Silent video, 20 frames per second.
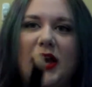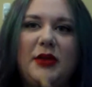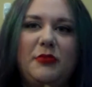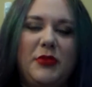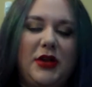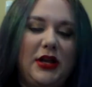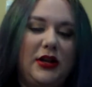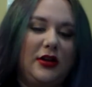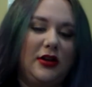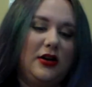
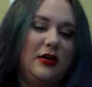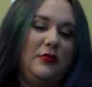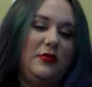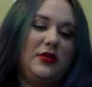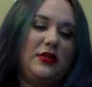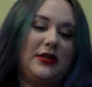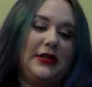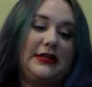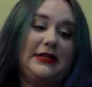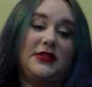Light
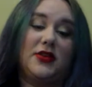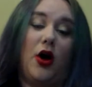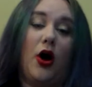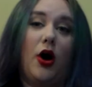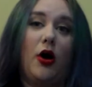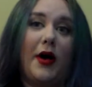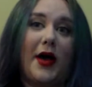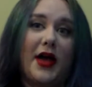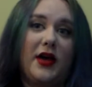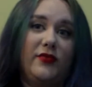Medium. That's
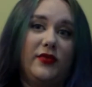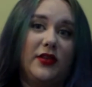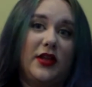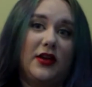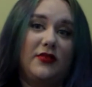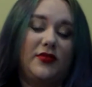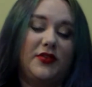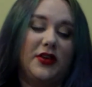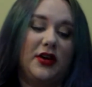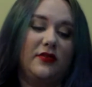all I have
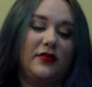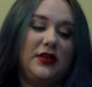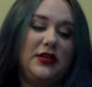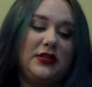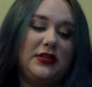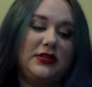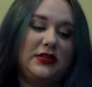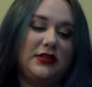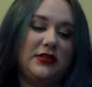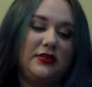left of
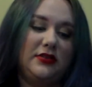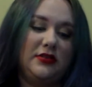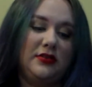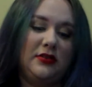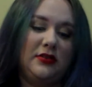it.